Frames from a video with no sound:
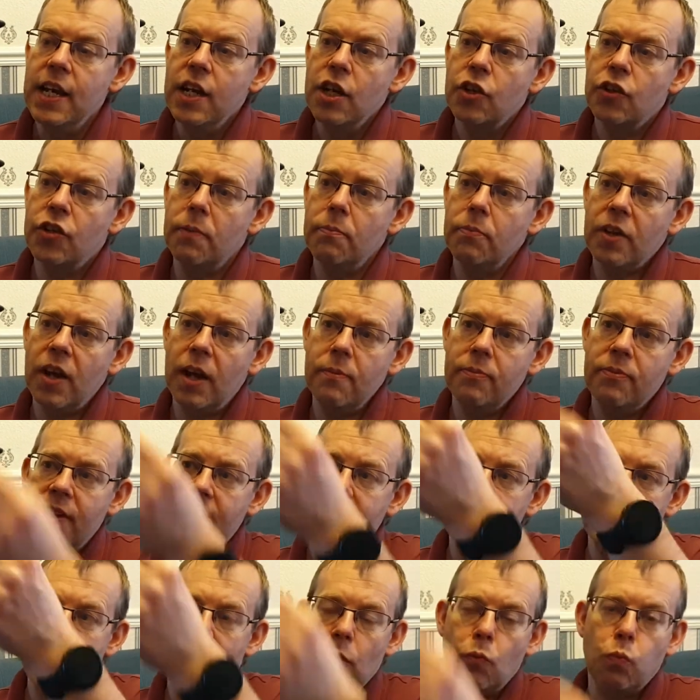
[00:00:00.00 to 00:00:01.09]
Sometimes
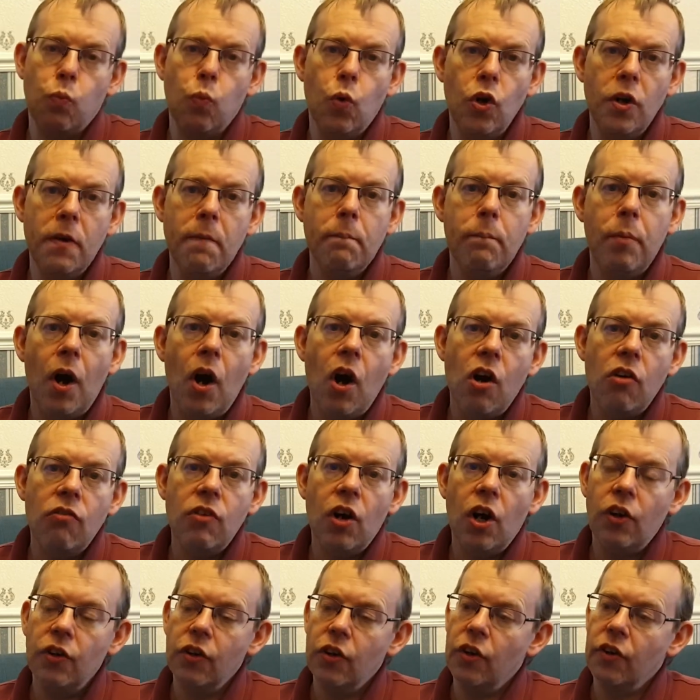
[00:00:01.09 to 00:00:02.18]
these had one bar
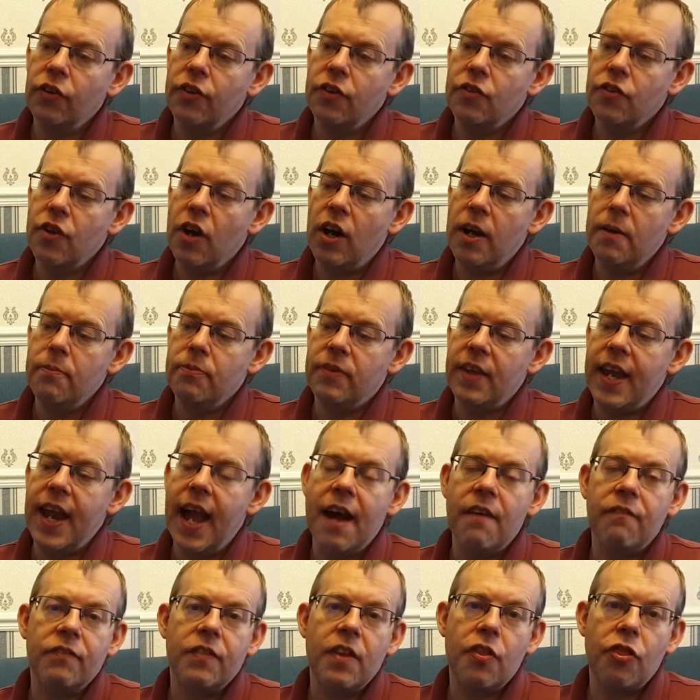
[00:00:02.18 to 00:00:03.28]
on, other times they
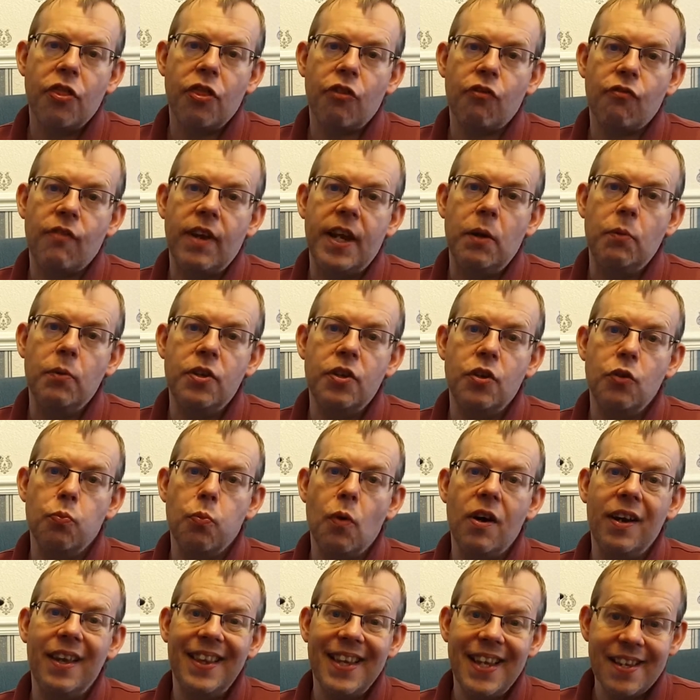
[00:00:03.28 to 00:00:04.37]
have the three, which is
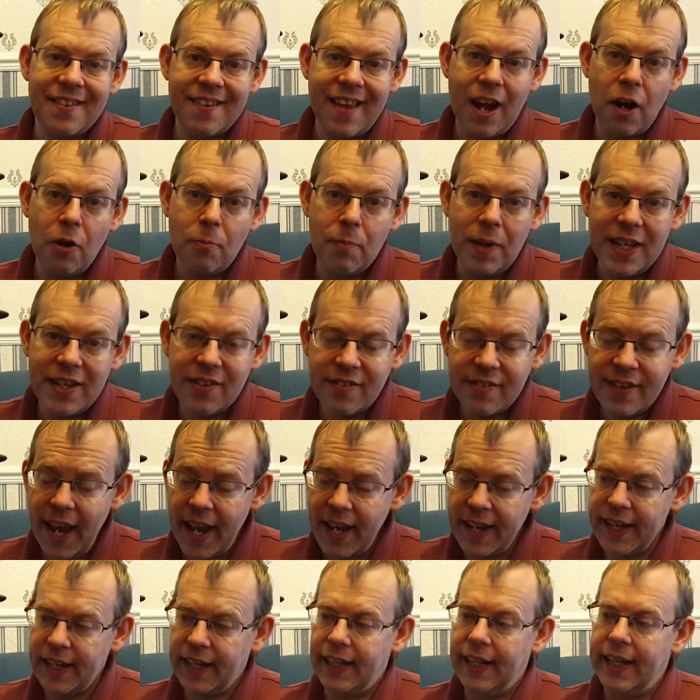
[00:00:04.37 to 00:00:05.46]
why this helmet is
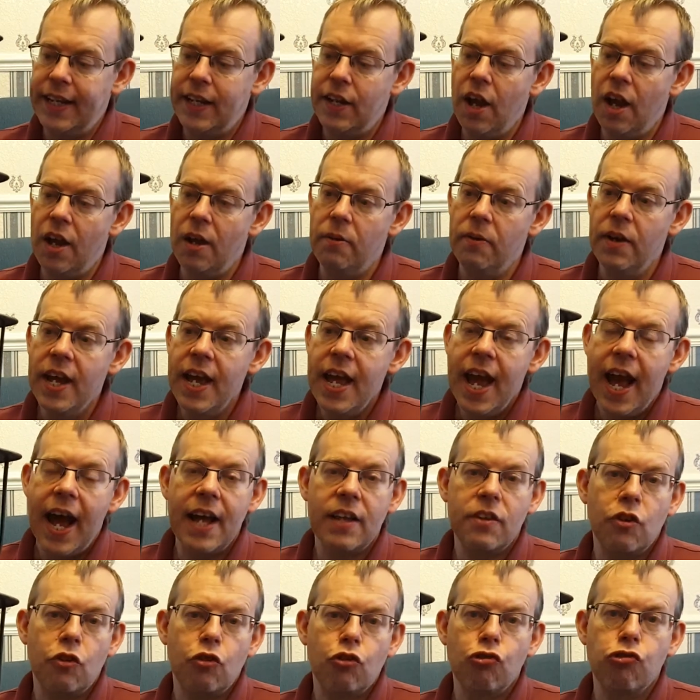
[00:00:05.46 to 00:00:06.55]
technically known
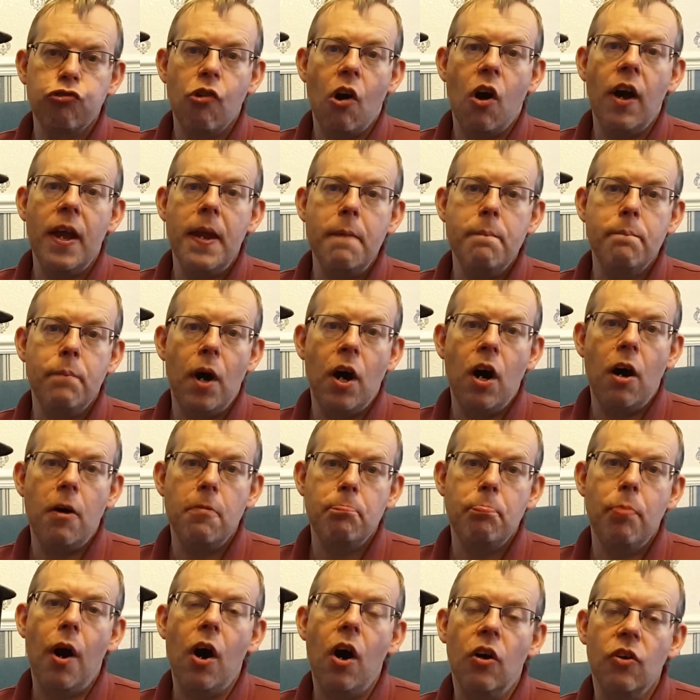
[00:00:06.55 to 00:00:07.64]
as a tri-bar
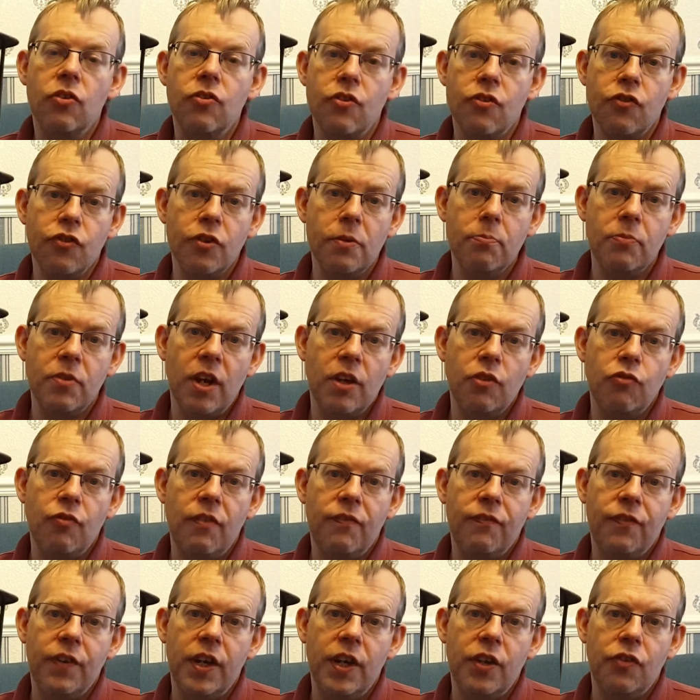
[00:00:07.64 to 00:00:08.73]
pot, sometimes
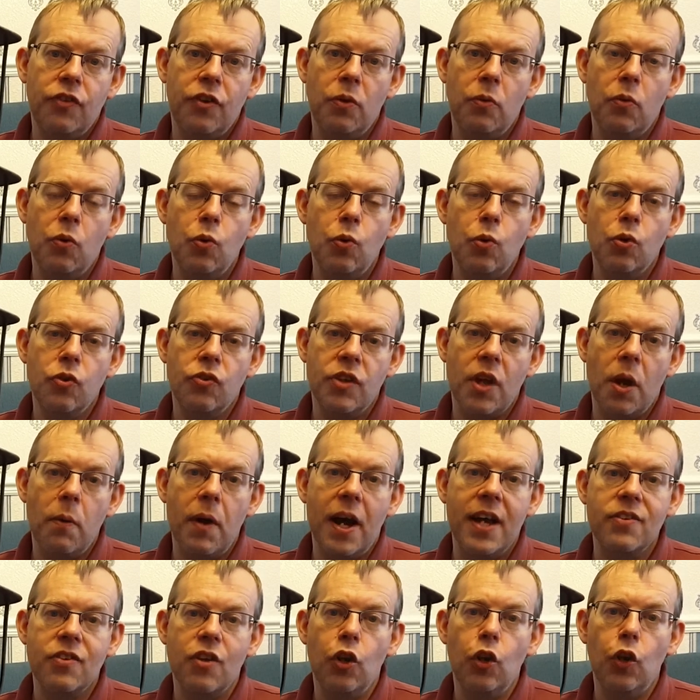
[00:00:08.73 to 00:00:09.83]
referred to also
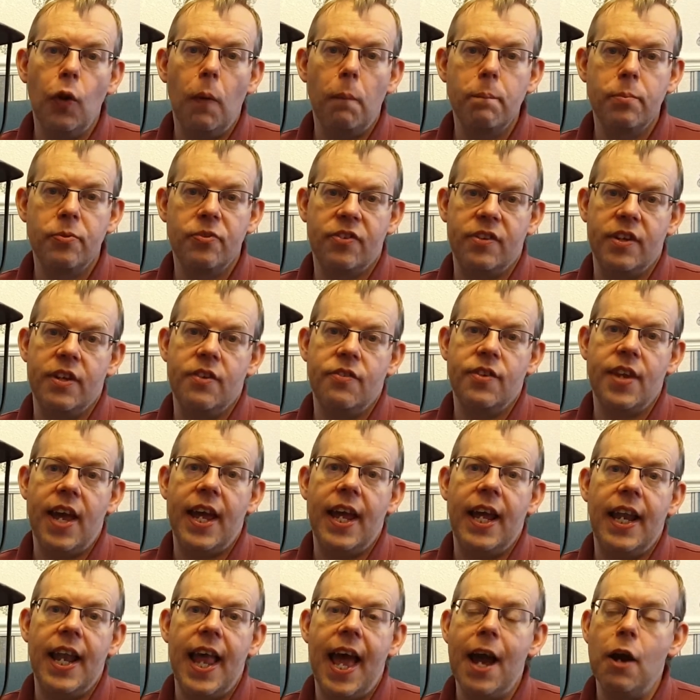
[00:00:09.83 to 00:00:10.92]
as a lobster
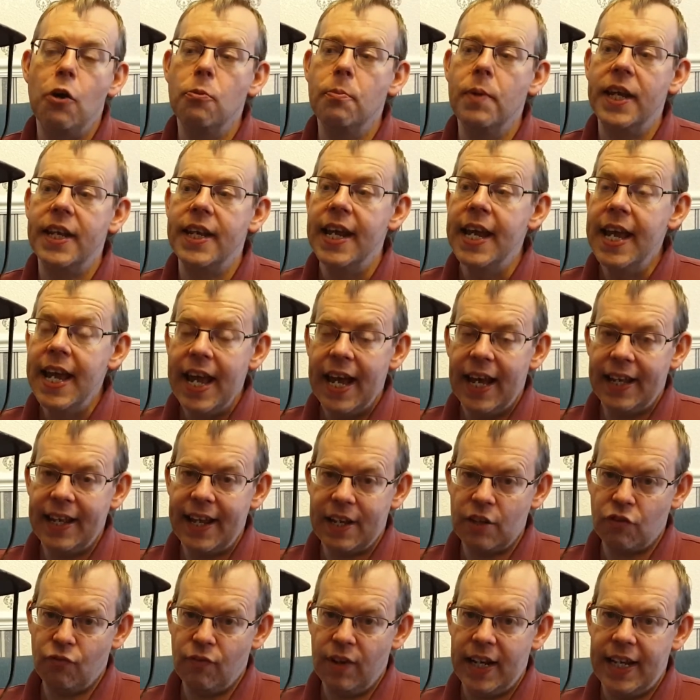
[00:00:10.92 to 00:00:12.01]
tail helmet, and
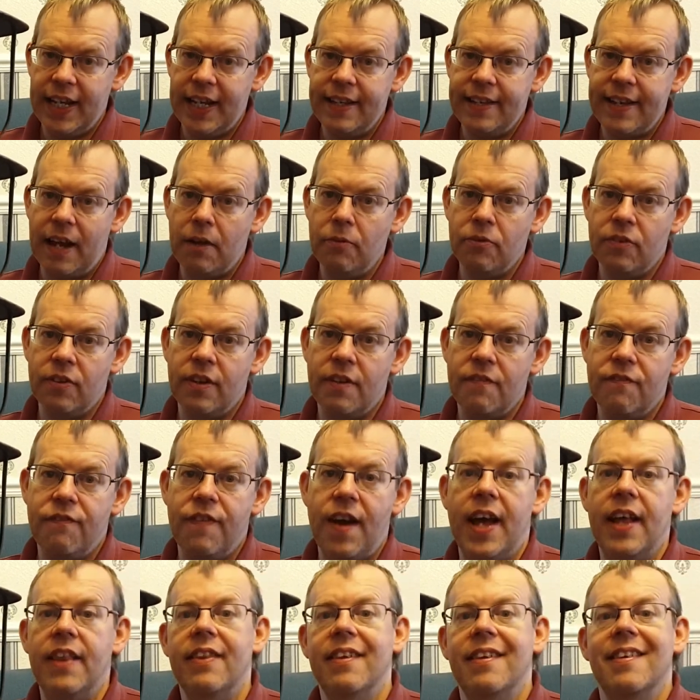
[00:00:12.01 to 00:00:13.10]
that's really down to the
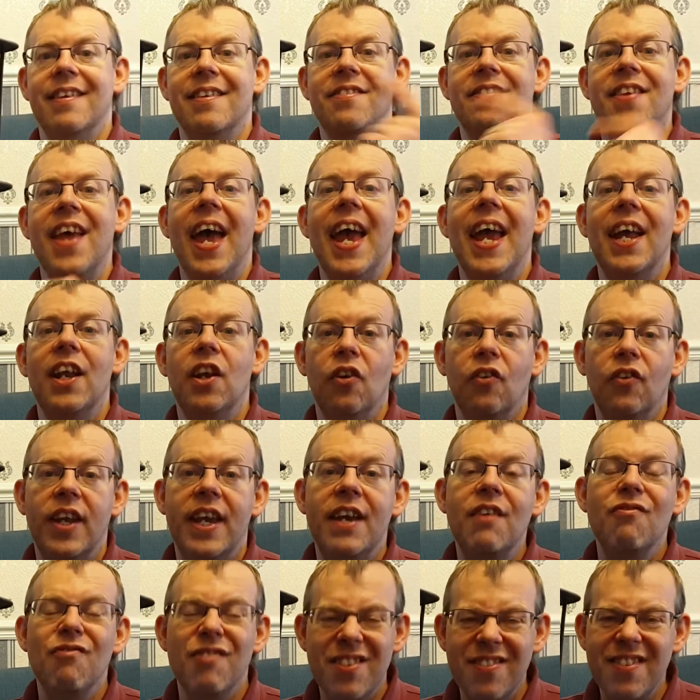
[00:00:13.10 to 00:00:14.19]
fact that the tail on it
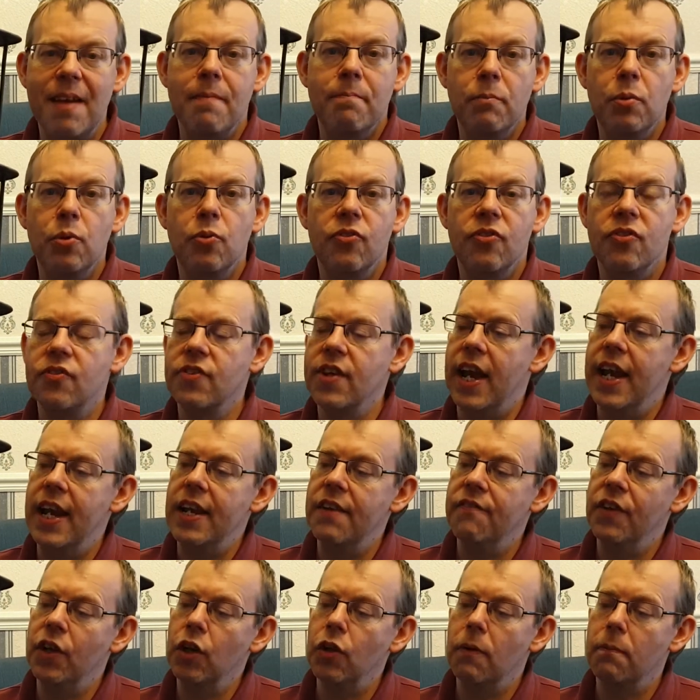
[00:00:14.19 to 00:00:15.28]
resembles the tail
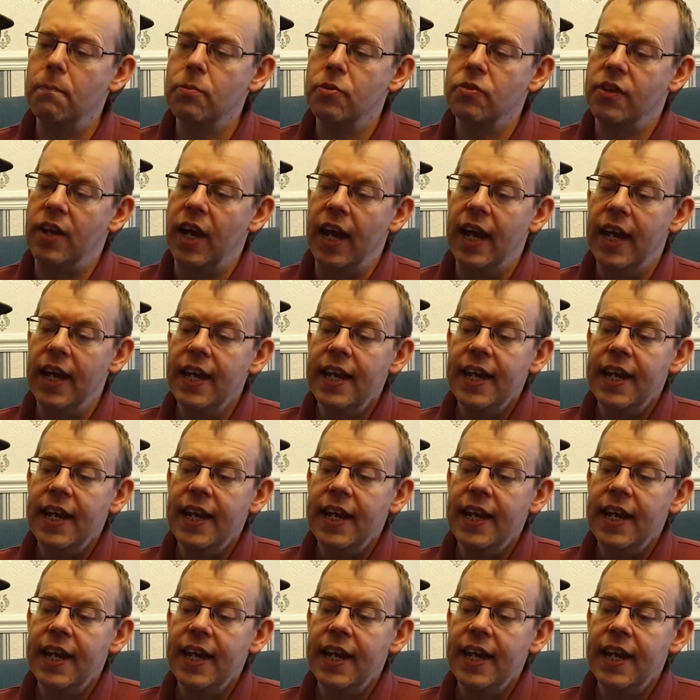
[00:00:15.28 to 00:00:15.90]
of a lobster.